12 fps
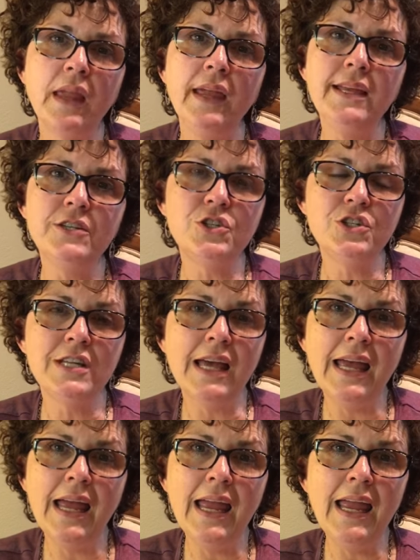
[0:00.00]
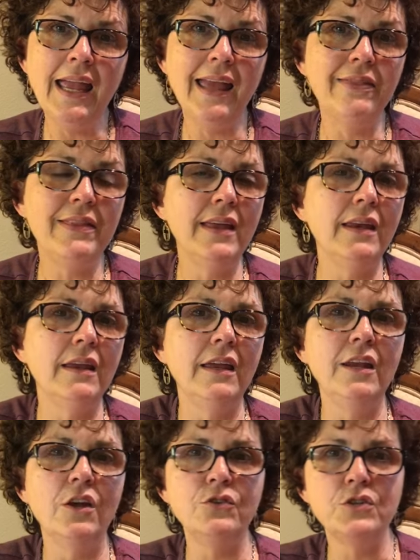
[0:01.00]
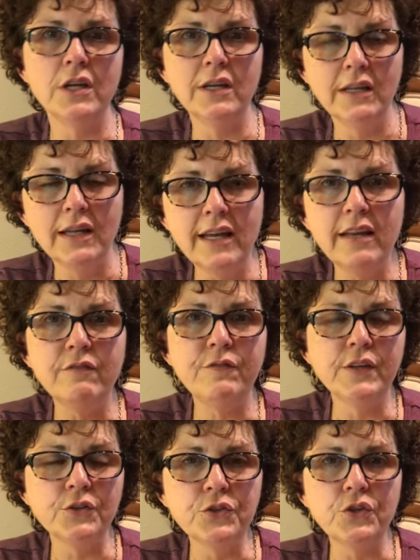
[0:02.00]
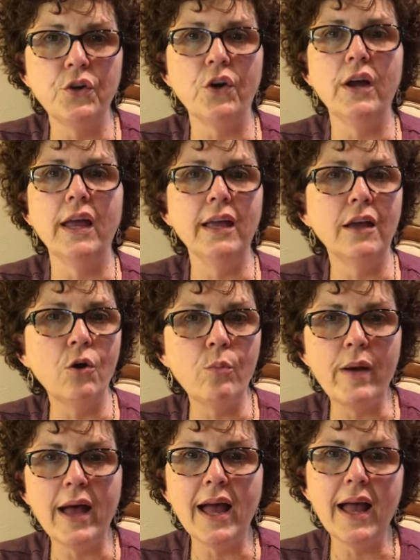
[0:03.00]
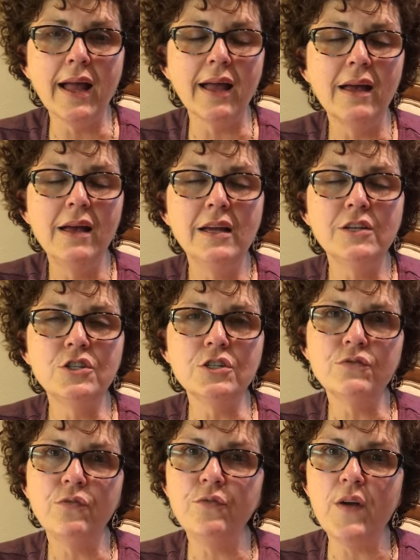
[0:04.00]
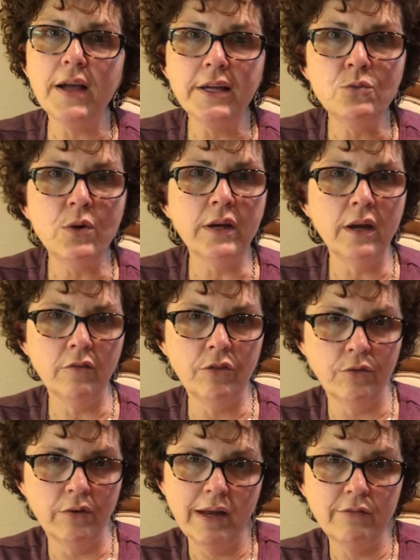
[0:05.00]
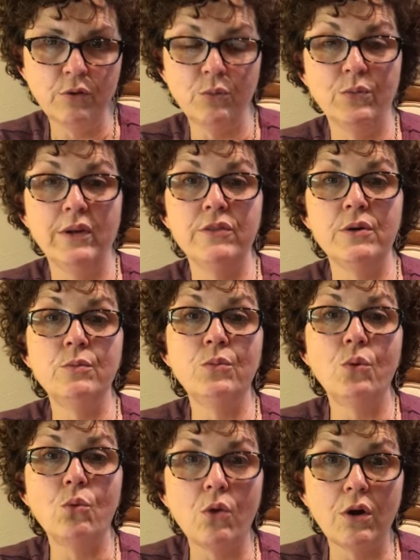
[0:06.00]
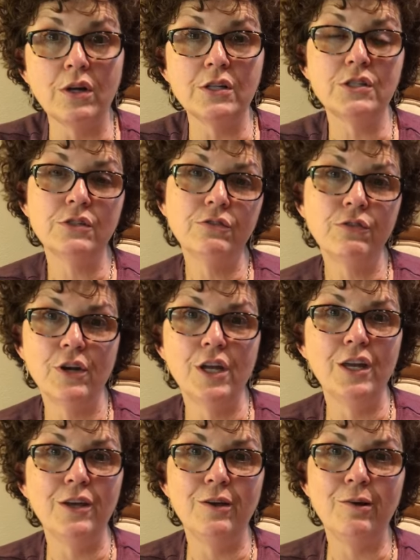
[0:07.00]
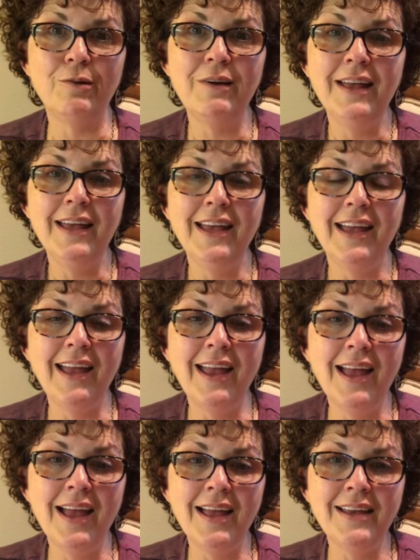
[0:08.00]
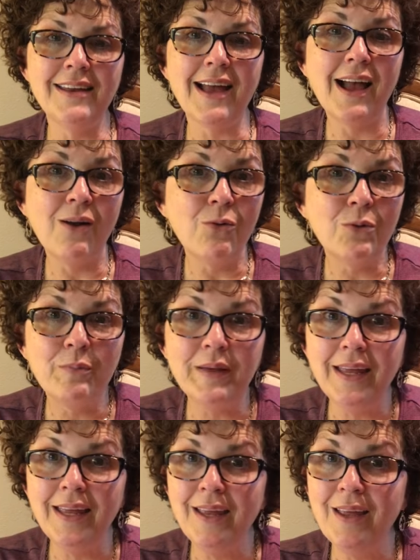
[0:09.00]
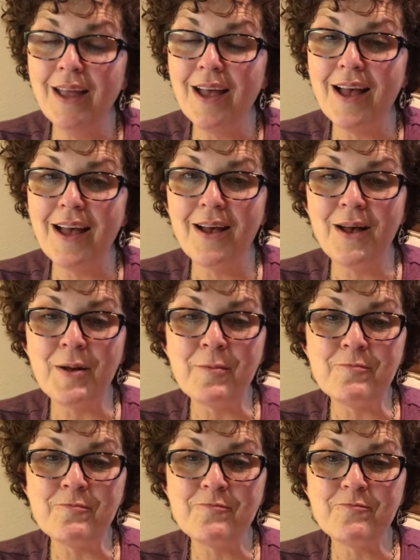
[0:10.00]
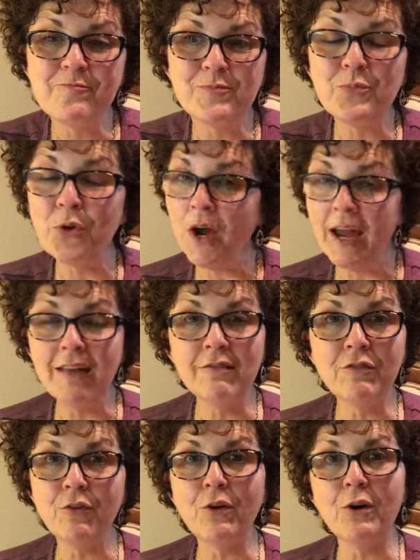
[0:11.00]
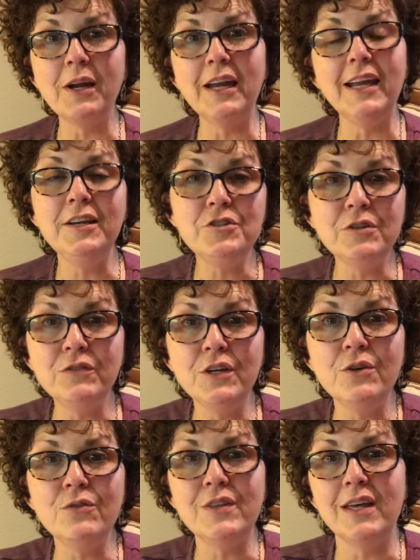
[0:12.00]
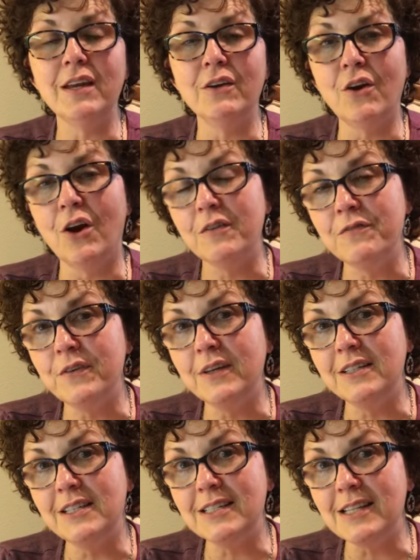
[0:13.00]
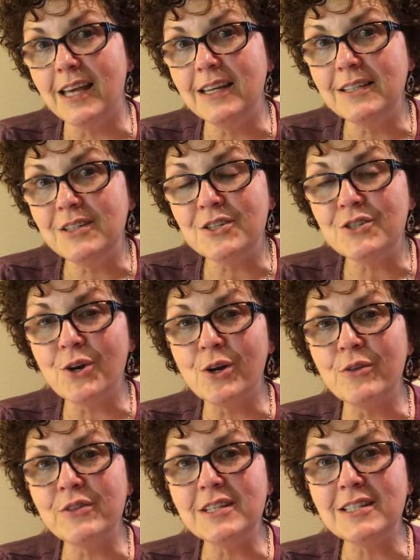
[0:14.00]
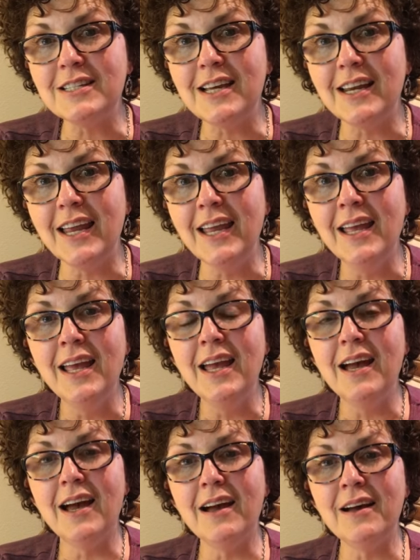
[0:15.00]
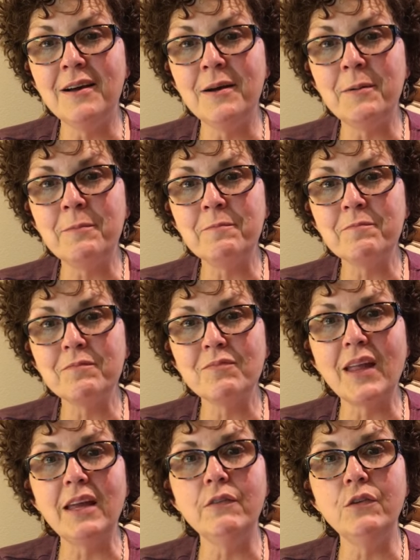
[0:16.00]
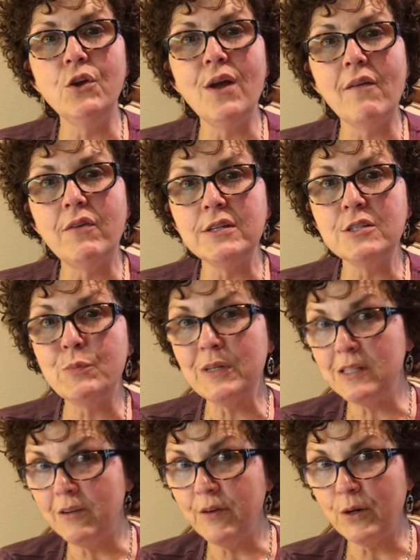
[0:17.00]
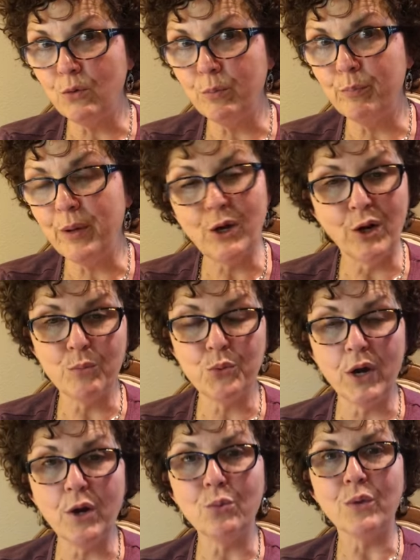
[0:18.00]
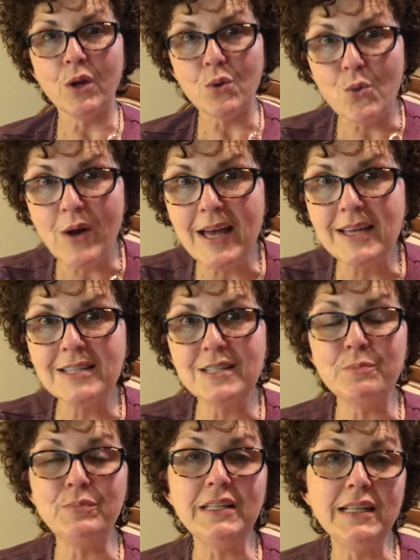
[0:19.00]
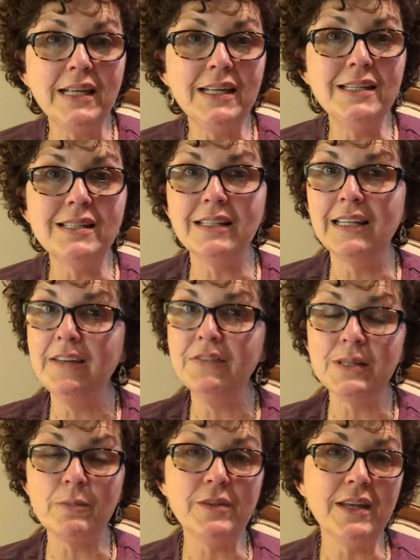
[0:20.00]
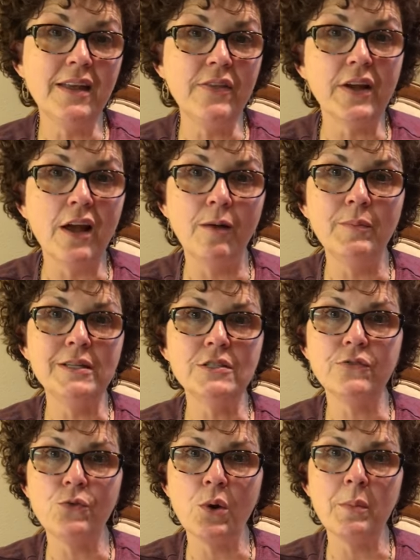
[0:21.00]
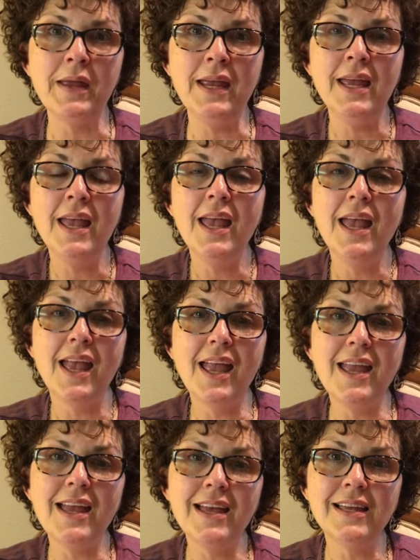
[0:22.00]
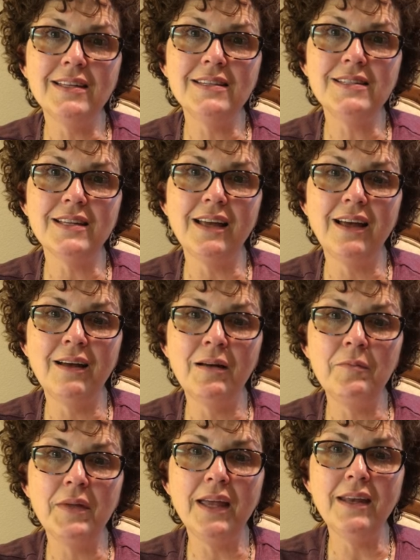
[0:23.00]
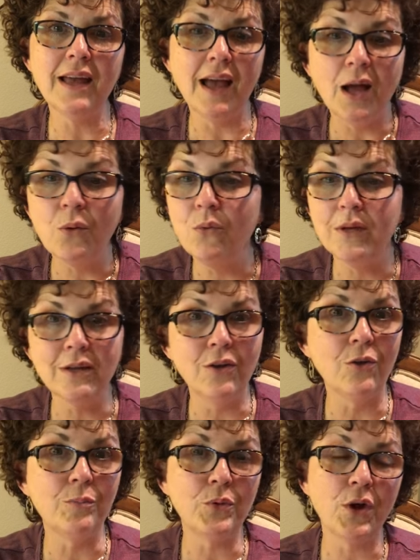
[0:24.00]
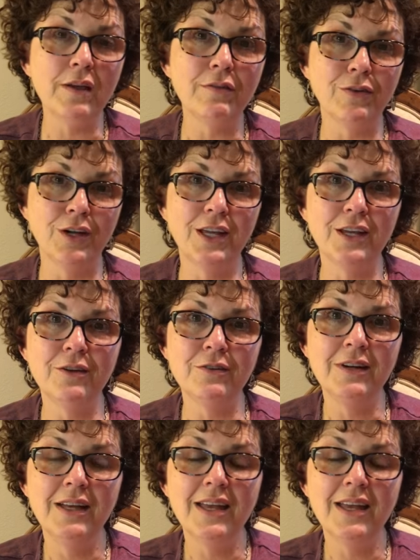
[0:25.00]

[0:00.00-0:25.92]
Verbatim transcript: each day and then you know to let it filter and go back just find whatever ever rhythm works for you and i will be um, praying for each of you that are decided to start on the study um, if you have a specific prayer request, please leave something in the comments for me, and um, and I will pray for you.